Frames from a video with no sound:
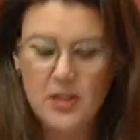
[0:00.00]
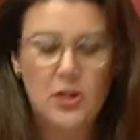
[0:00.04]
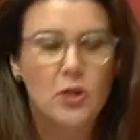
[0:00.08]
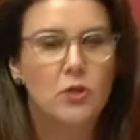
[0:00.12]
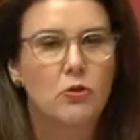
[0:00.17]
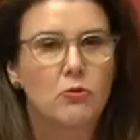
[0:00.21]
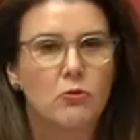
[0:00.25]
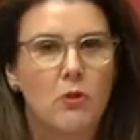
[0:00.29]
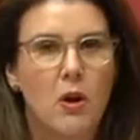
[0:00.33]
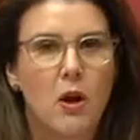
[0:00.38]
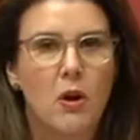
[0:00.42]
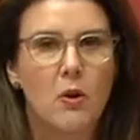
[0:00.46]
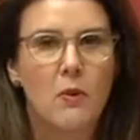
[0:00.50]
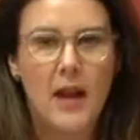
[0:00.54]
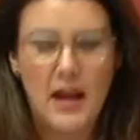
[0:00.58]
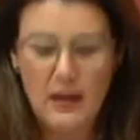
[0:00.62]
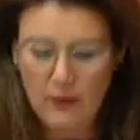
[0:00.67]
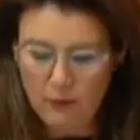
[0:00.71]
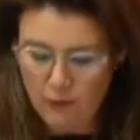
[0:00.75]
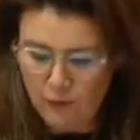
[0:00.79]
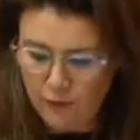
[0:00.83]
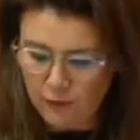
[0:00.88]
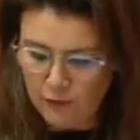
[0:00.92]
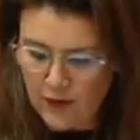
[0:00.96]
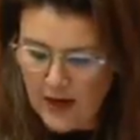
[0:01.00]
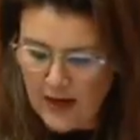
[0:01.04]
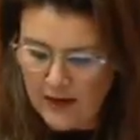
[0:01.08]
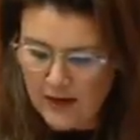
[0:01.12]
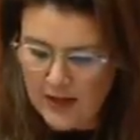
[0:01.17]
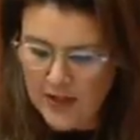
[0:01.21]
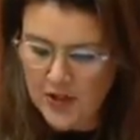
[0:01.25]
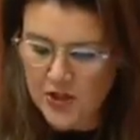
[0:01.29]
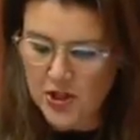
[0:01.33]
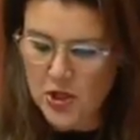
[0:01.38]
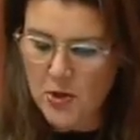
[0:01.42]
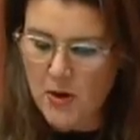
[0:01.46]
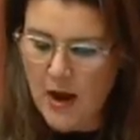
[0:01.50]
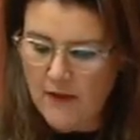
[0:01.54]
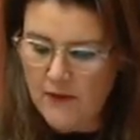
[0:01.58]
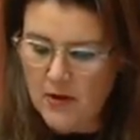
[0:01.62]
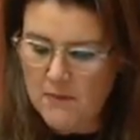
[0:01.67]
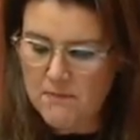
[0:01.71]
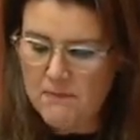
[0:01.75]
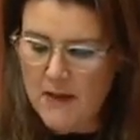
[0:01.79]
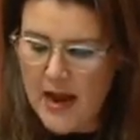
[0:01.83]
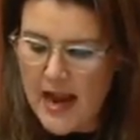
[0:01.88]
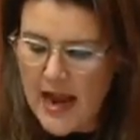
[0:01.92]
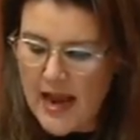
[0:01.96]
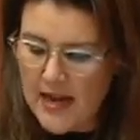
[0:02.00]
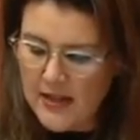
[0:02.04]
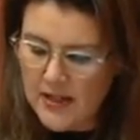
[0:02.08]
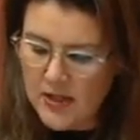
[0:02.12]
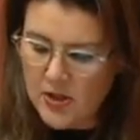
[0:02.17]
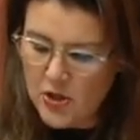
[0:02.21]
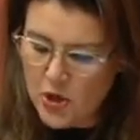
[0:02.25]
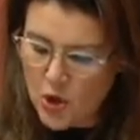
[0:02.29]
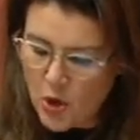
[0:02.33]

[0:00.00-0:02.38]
to grow and flourish, you have abandoned